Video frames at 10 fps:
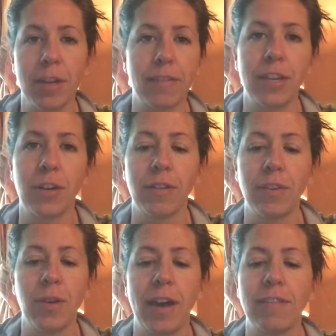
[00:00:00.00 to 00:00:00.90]
But if
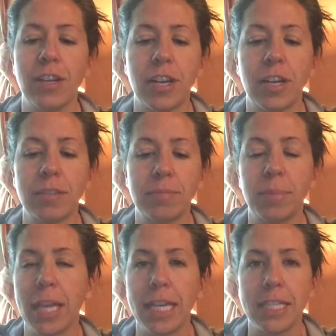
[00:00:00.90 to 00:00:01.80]
you have your
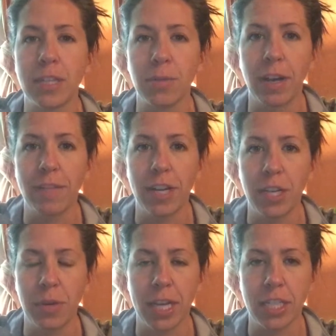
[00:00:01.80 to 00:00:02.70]
plates or whatever
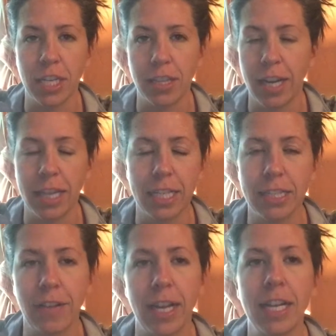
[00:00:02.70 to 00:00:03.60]
and you can't shake their hand,
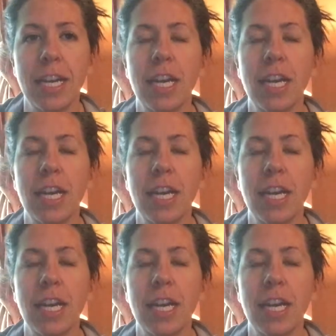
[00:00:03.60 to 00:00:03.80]
that's fine.